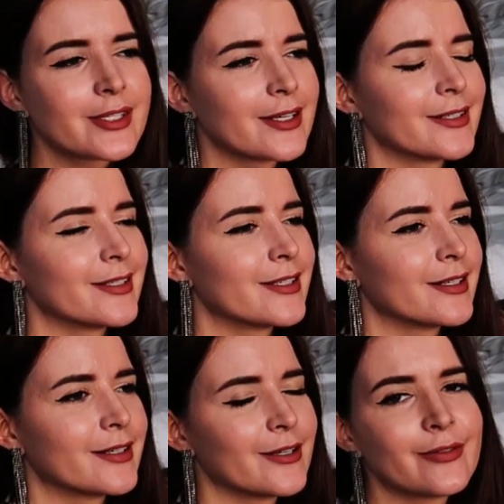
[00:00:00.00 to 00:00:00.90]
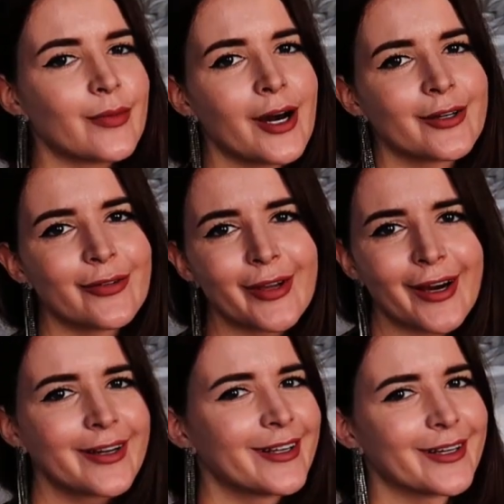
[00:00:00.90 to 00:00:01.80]
and if I'm hungry, I
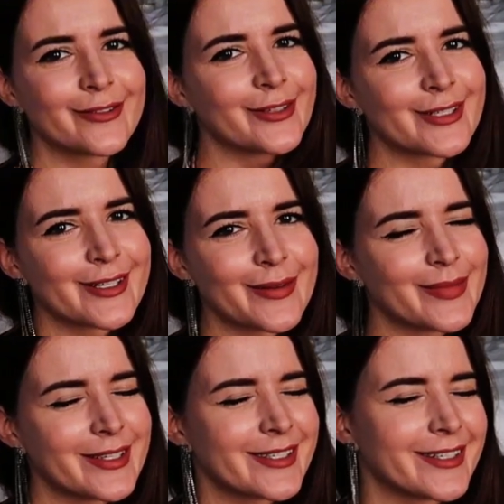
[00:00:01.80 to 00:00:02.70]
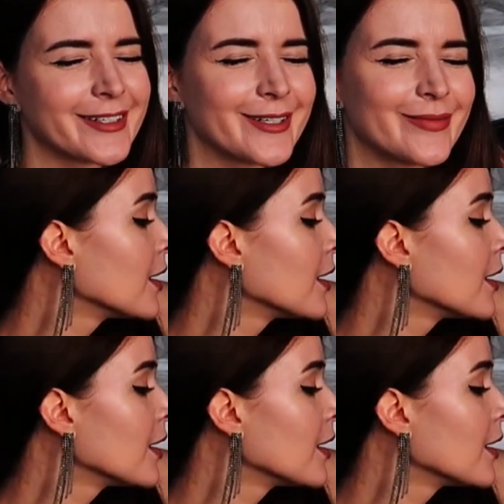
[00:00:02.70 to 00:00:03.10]
cannot fall asleep basically.